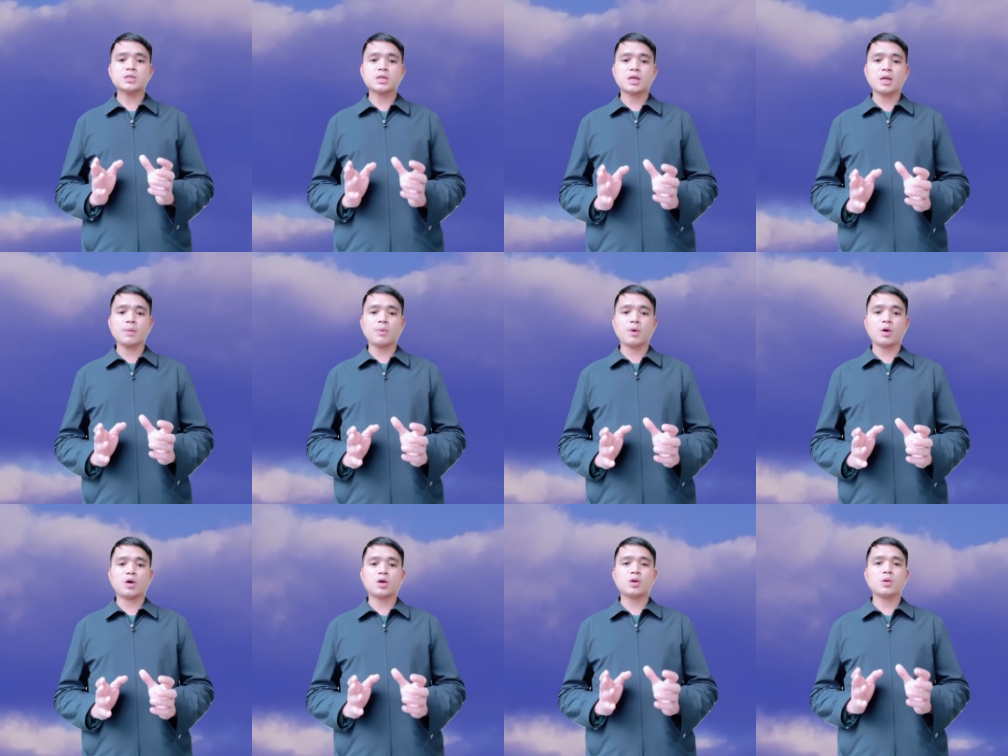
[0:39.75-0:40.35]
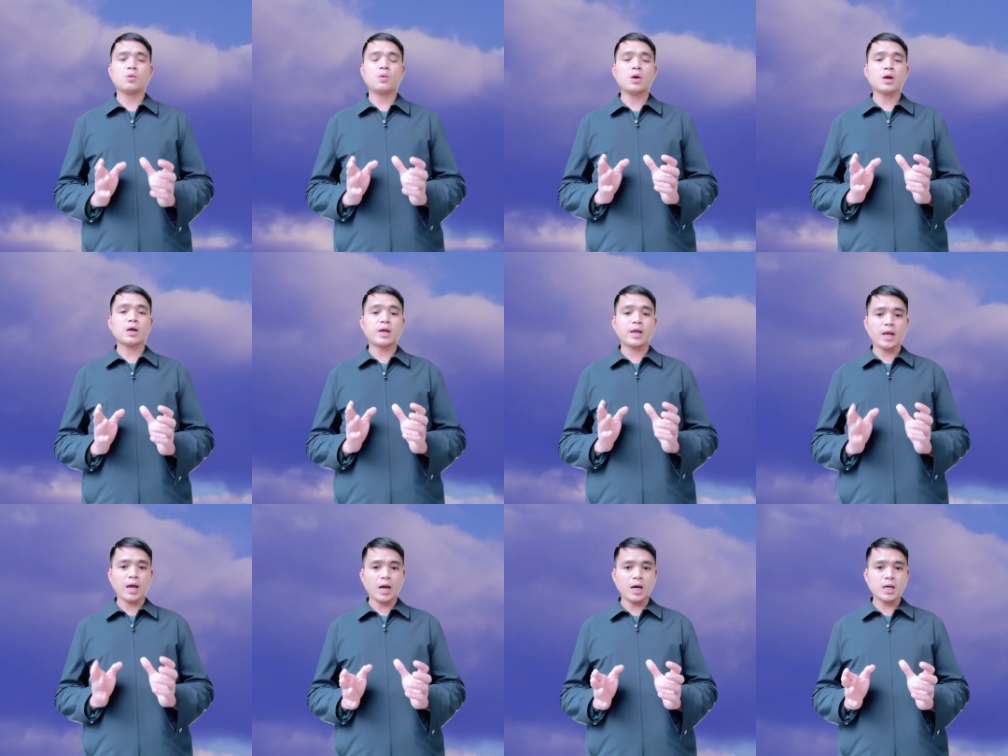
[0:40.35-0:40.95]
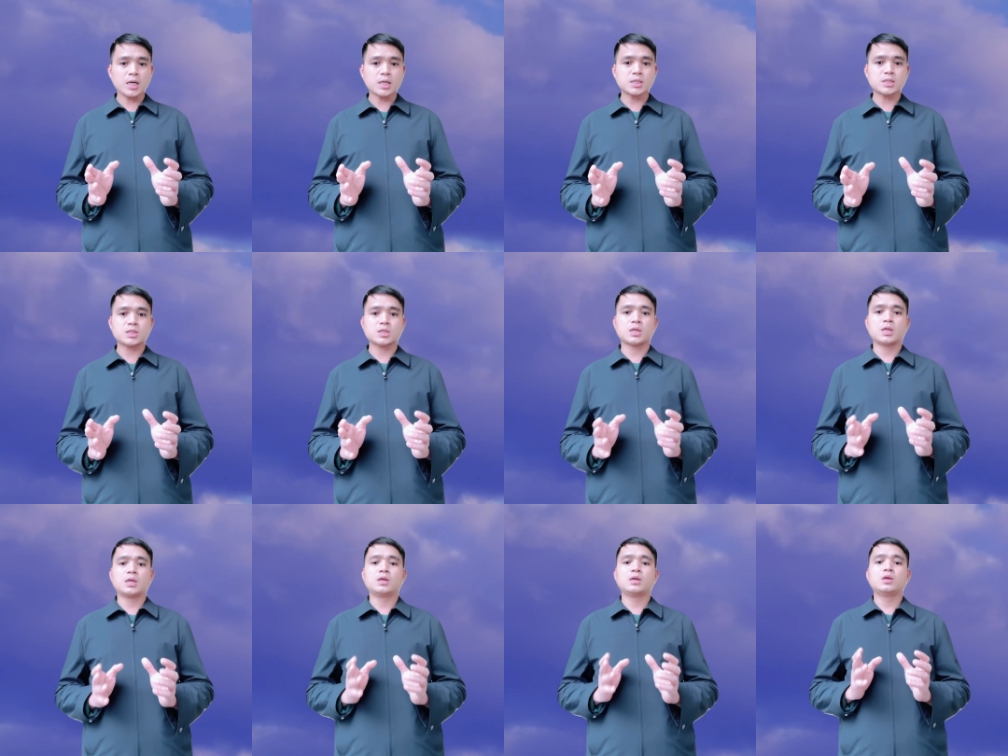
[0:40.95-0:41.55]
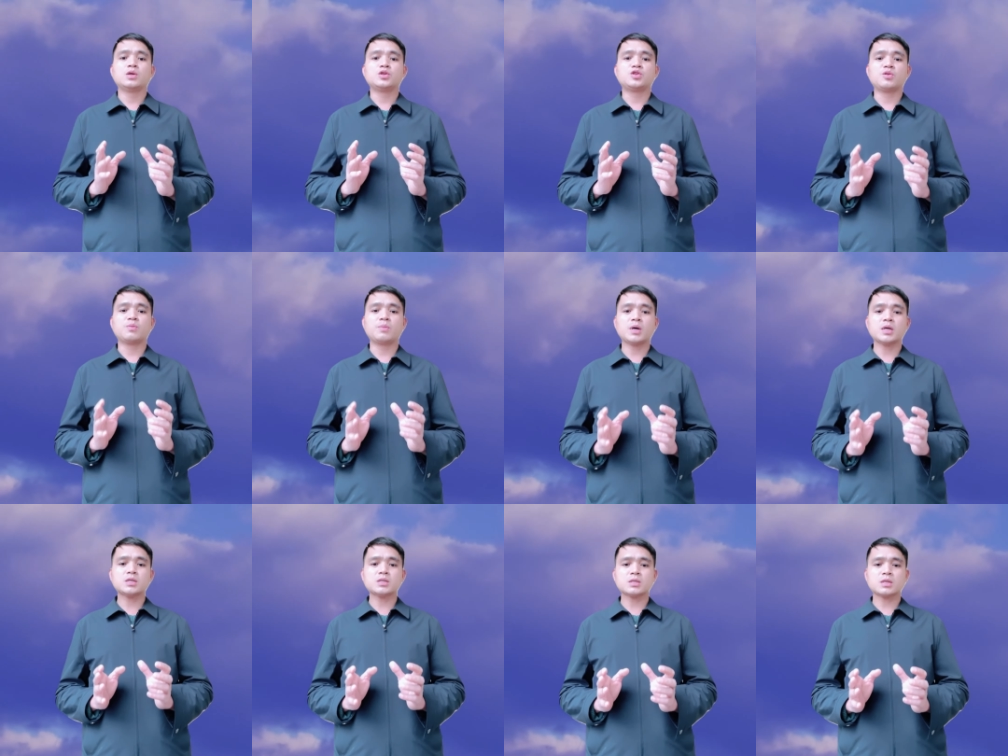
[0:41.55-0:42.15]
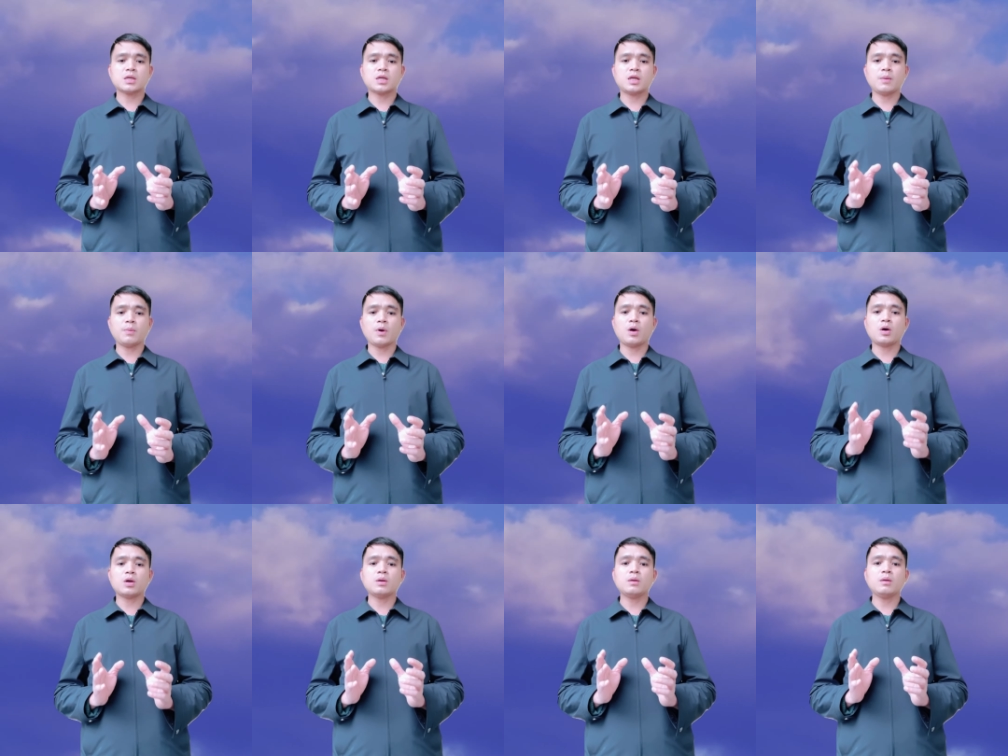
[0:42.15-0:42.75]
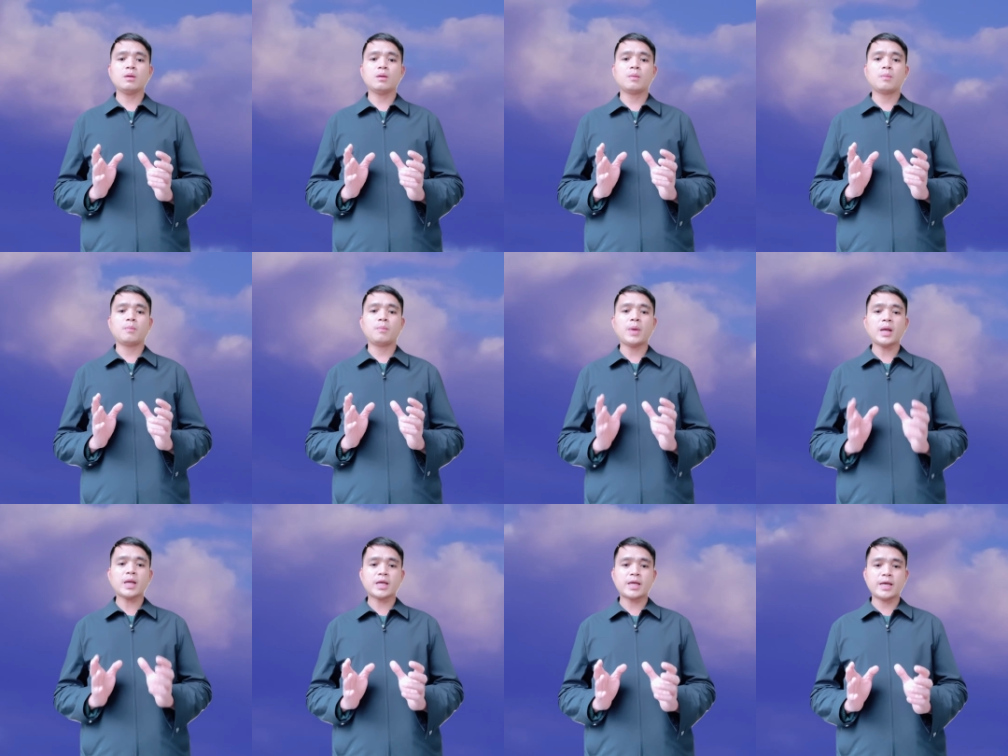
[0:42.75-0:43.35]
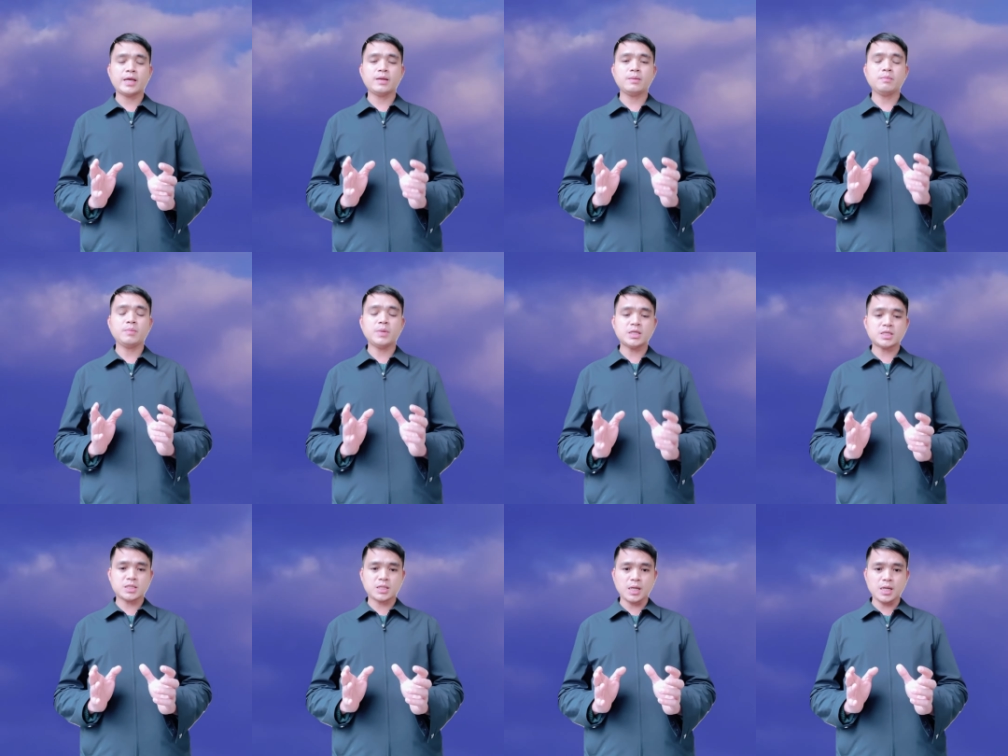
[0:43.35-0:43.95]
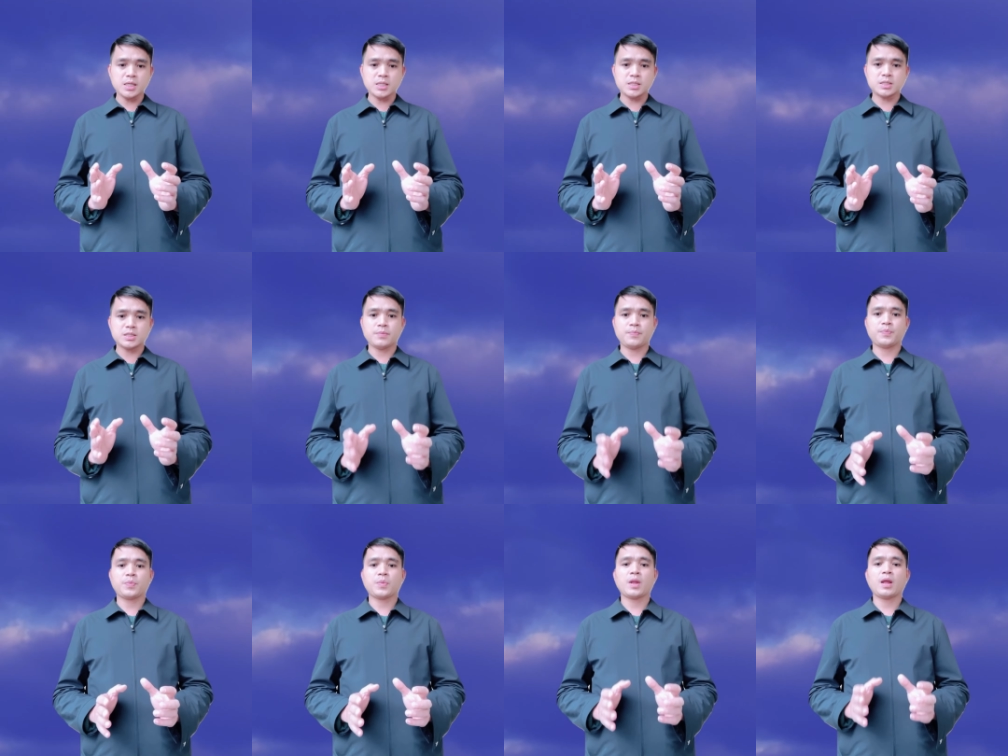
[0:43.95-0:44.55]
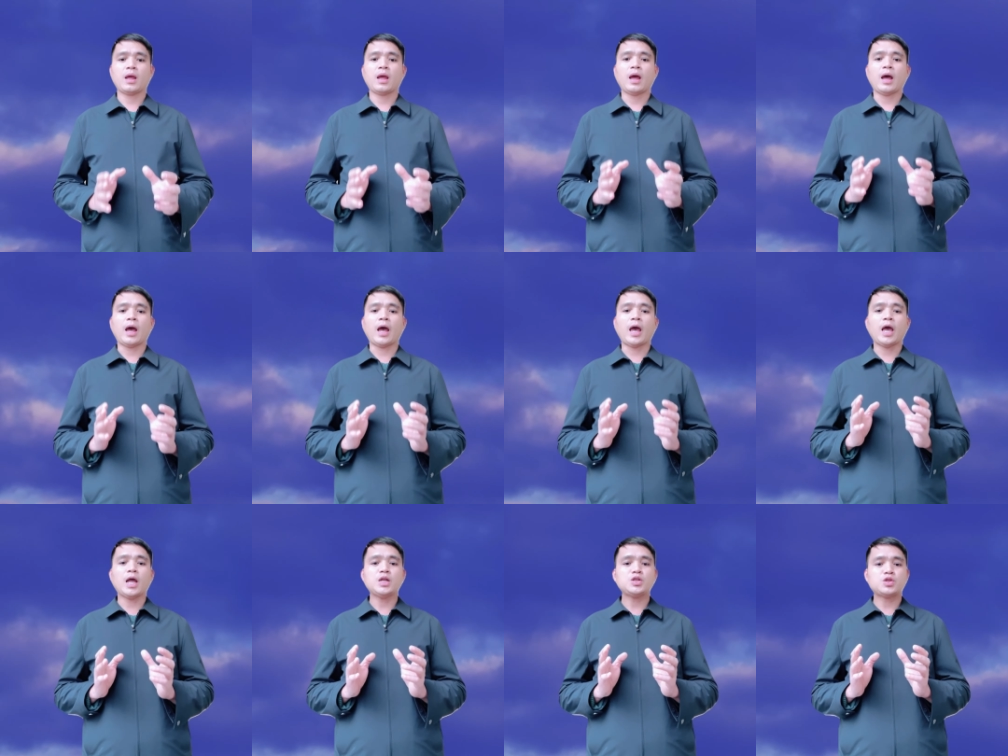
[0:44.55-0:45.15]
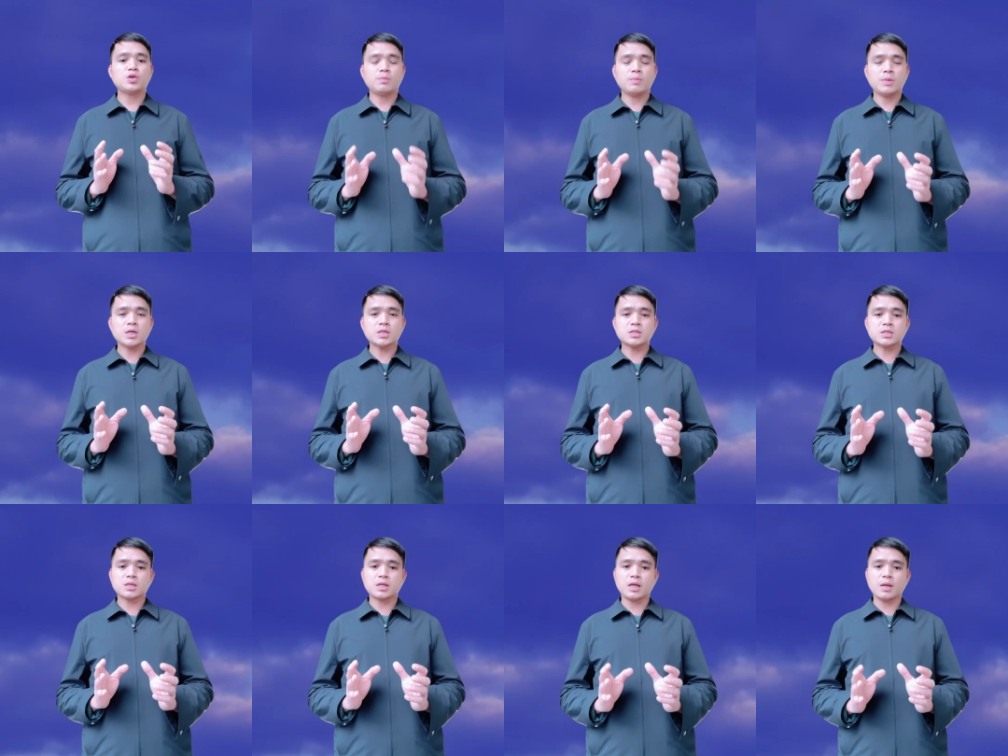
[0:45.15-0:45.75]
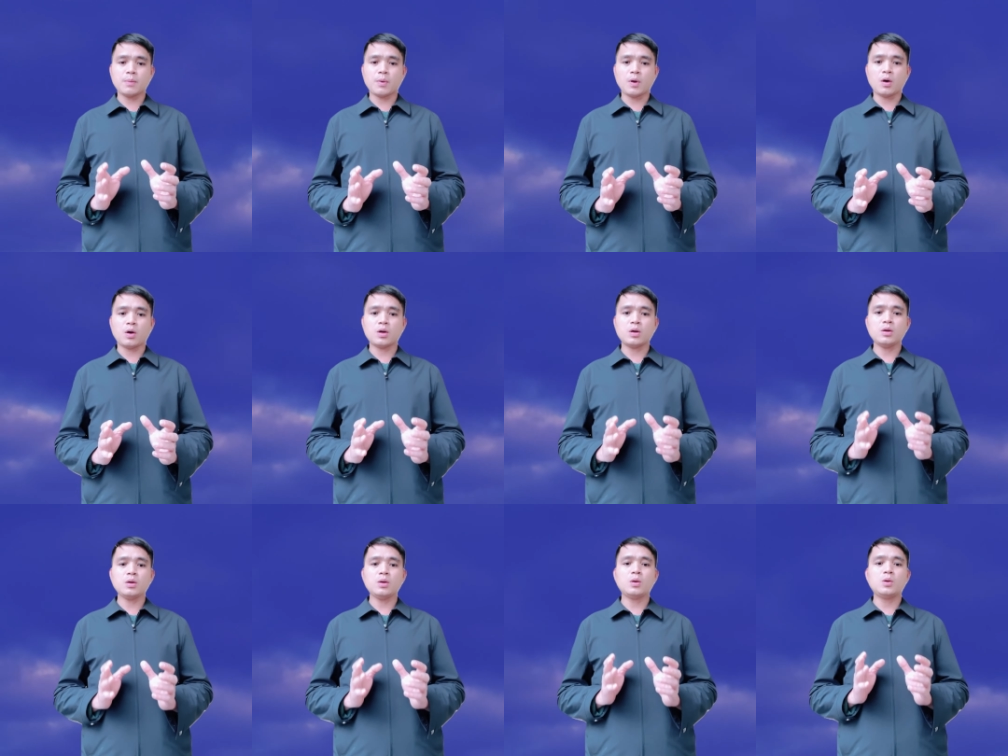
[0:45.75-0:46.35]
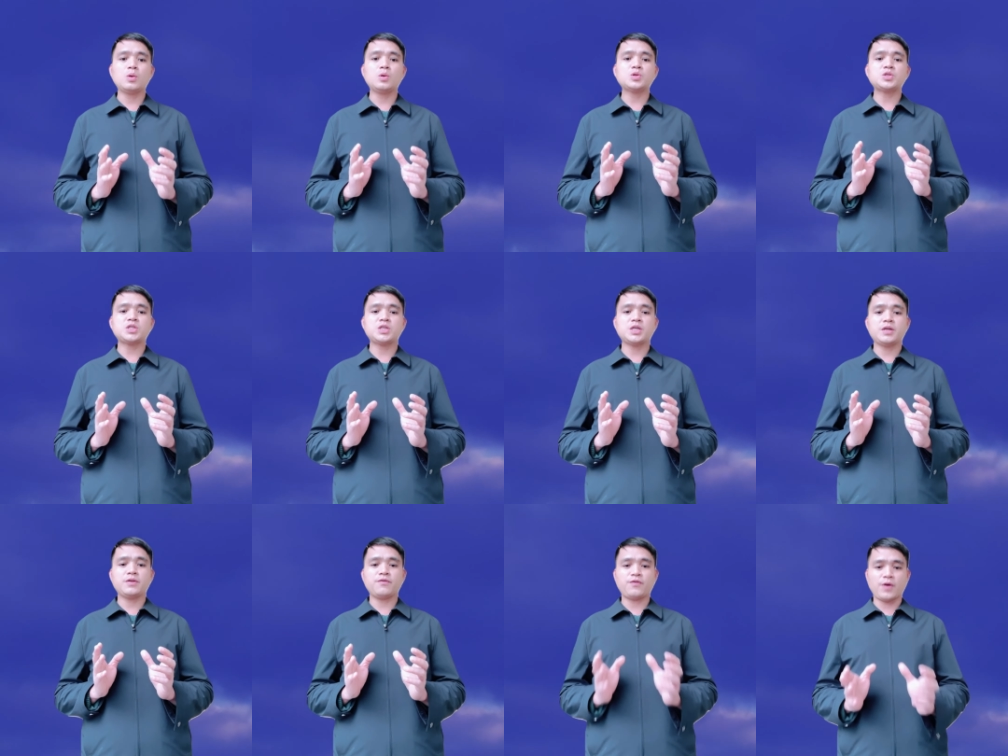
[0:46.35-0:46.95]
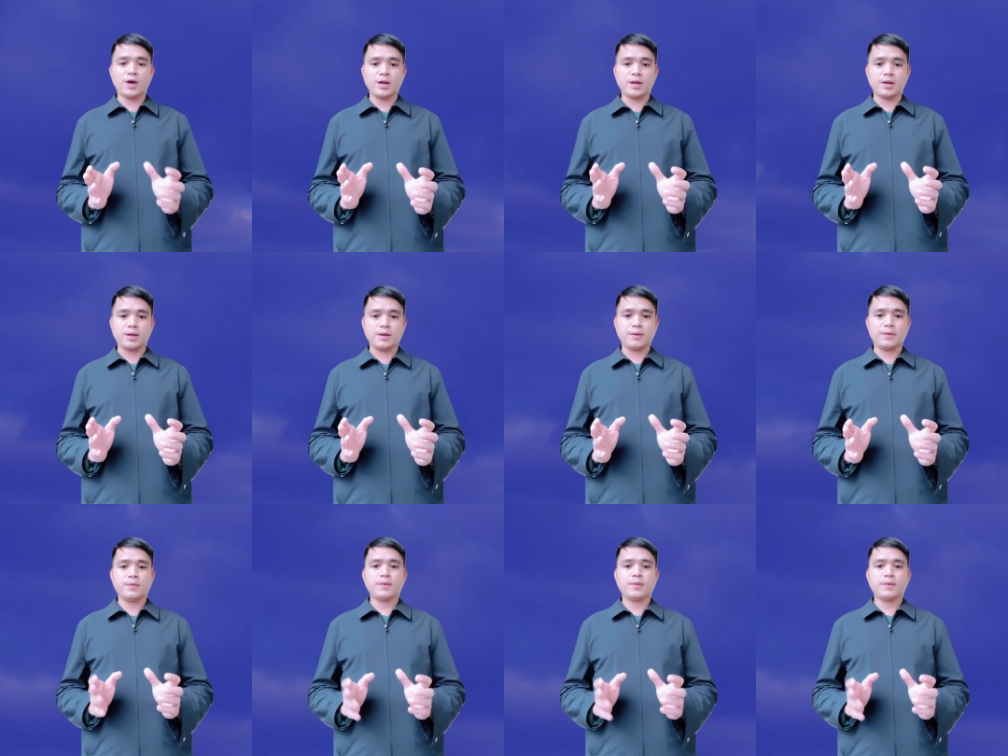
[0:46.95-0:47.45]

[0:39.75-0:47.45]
keep on working hard. You must keep on making mistakes. And you must keep on losing faith.